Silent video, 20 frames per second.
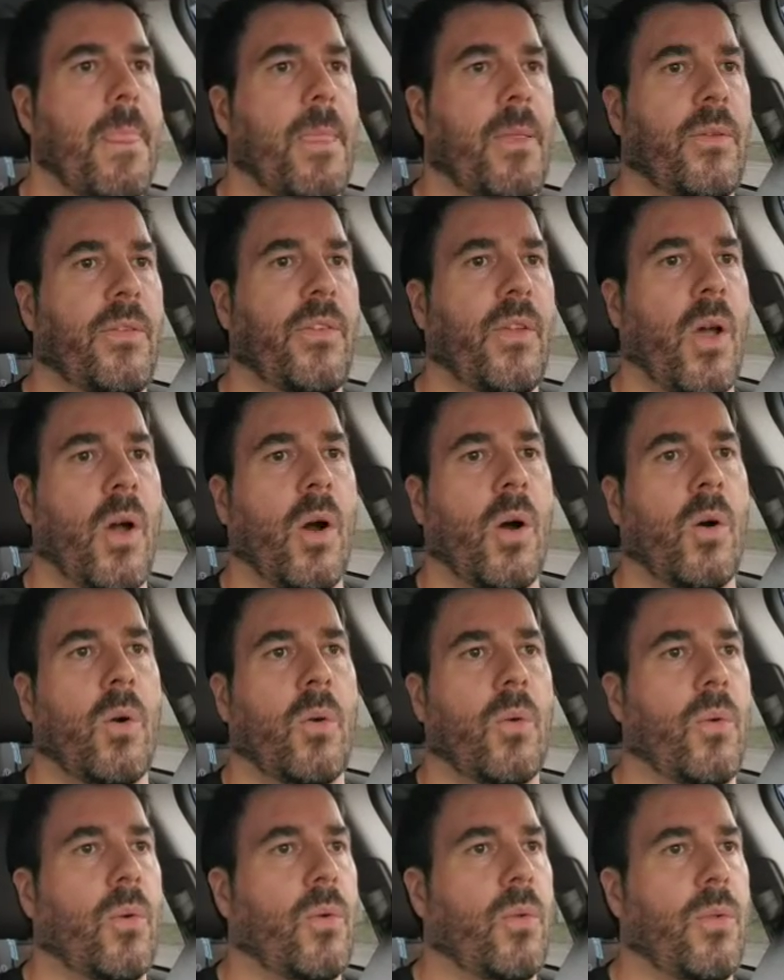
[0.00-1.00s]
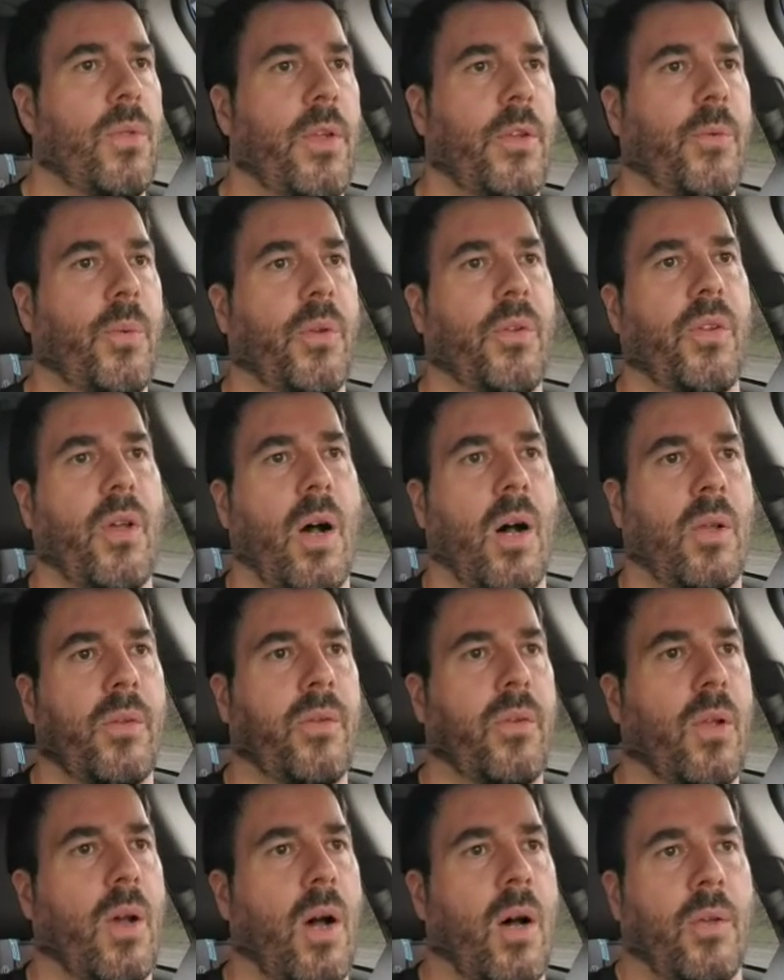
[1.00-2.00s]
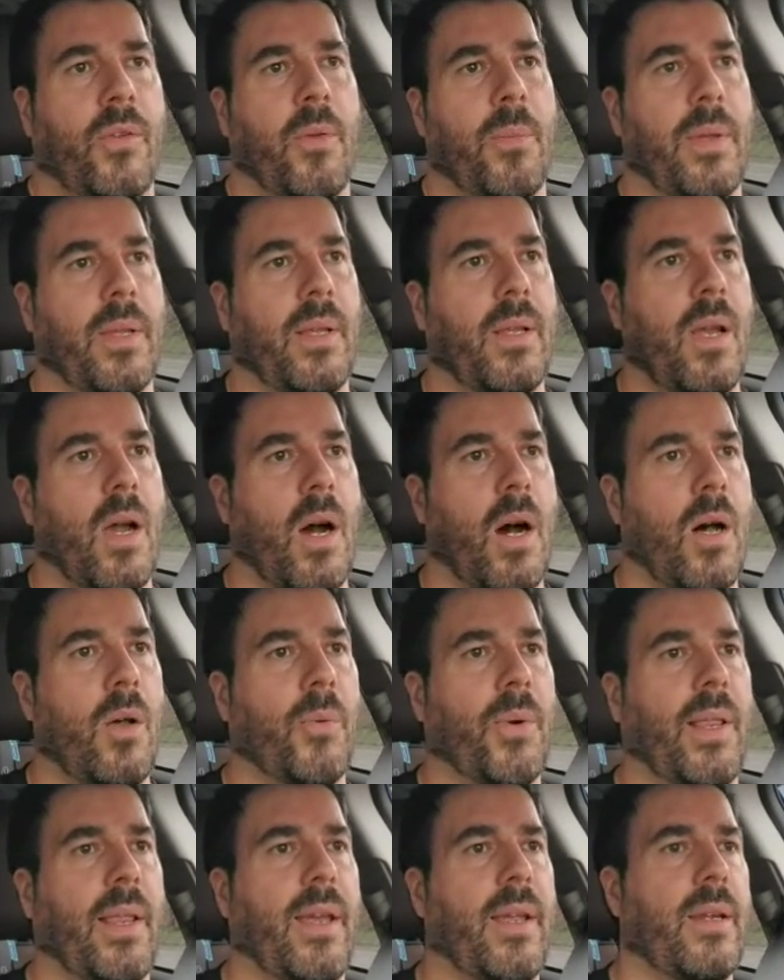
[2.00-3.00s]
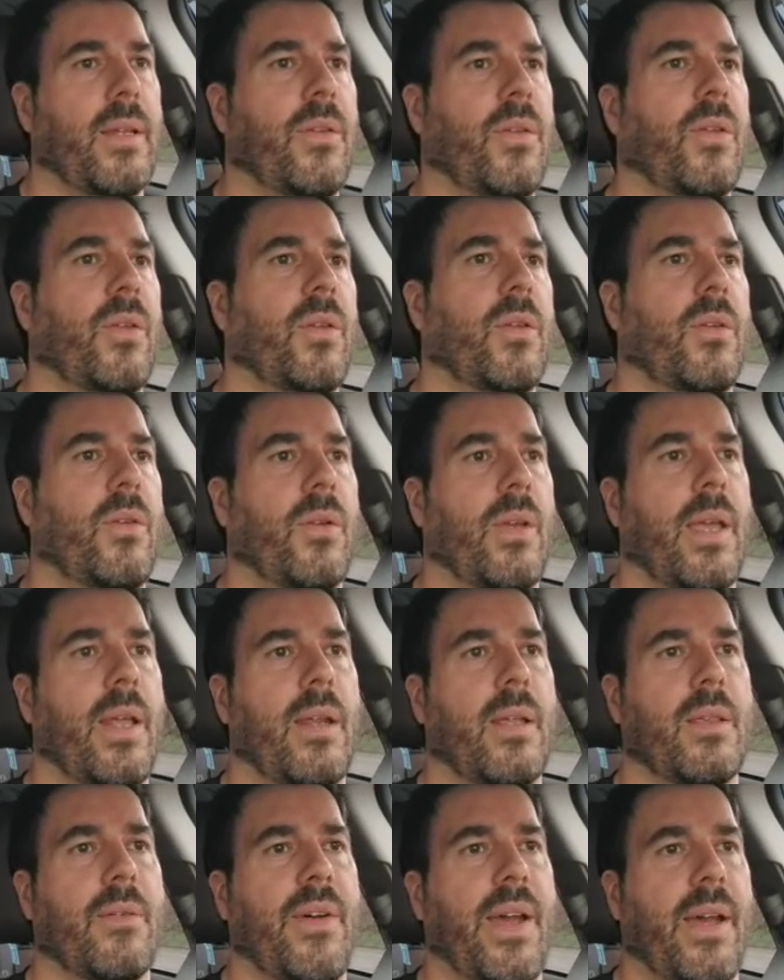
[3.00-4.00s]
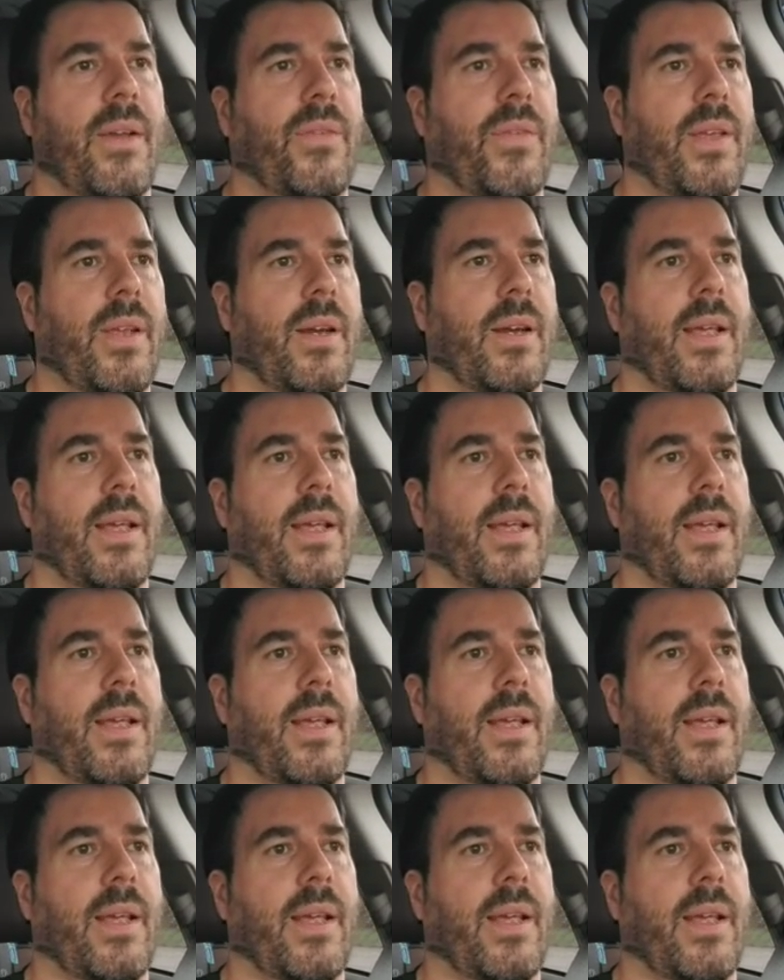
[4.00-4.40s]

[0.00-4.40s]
So this was ultimately all related to getting the vaccine.